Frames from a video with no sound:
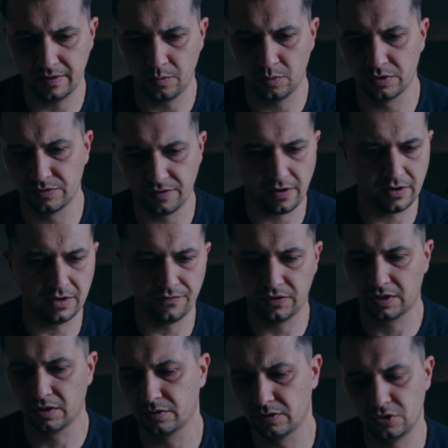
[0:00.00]
was very
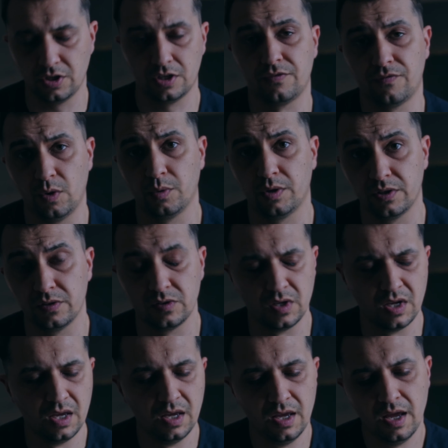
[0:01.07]
difficult to judge focus.
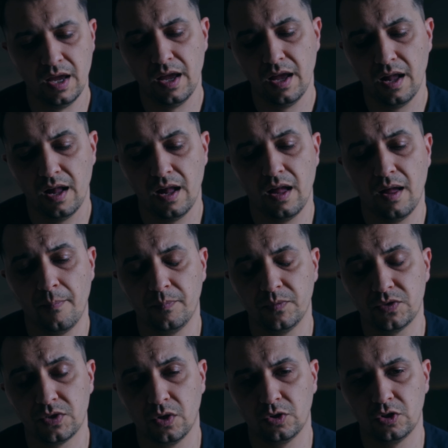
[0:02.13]

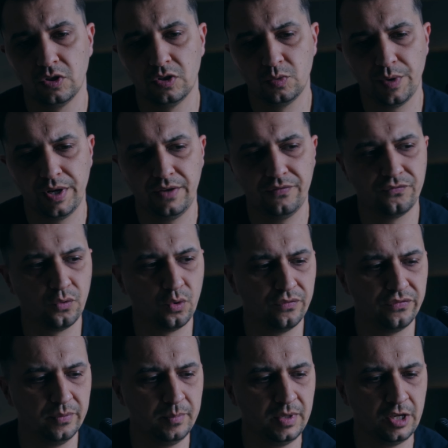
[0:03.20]
So the 24
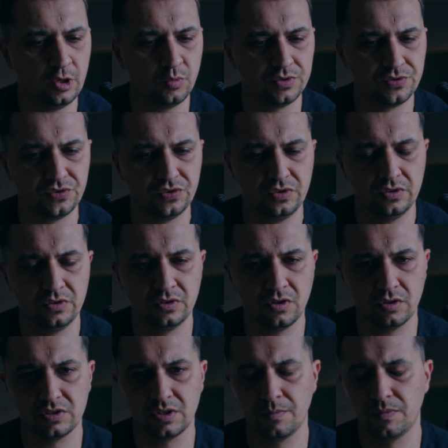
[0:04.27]
for me was
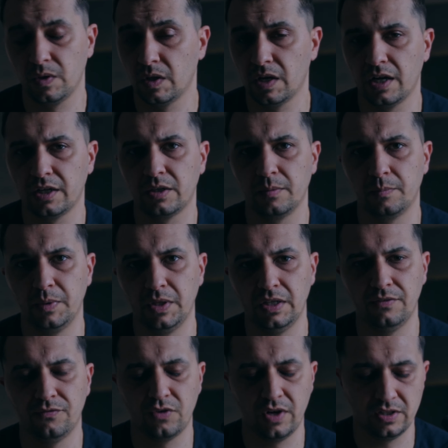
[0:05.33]
not something that I could
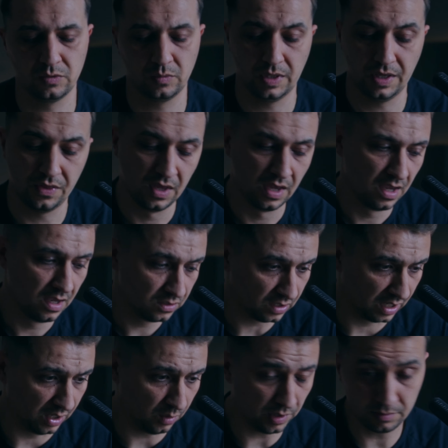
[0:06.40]
be friends with. So
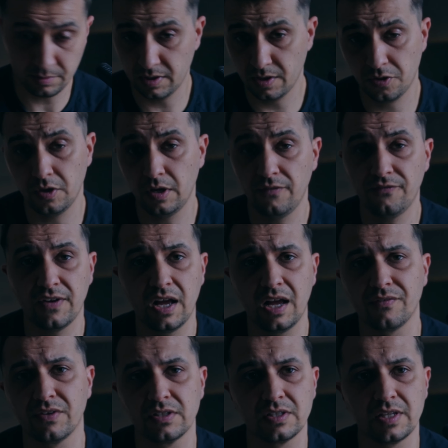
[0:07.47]
I went with the
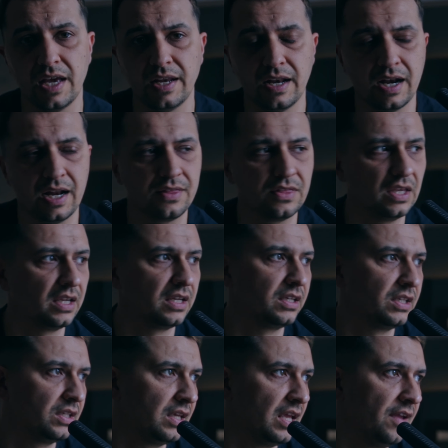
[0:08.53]
35 instead. And I think
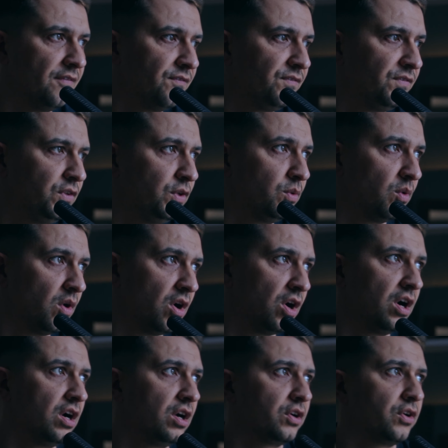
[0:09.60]
if you
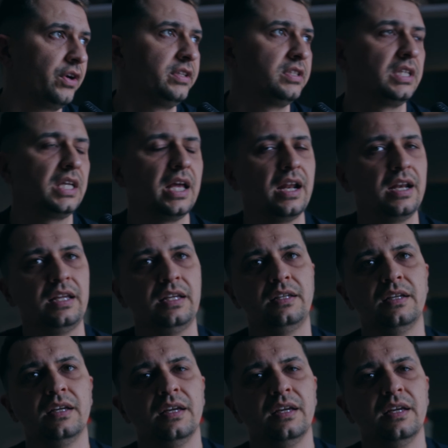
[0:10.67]
are going to get any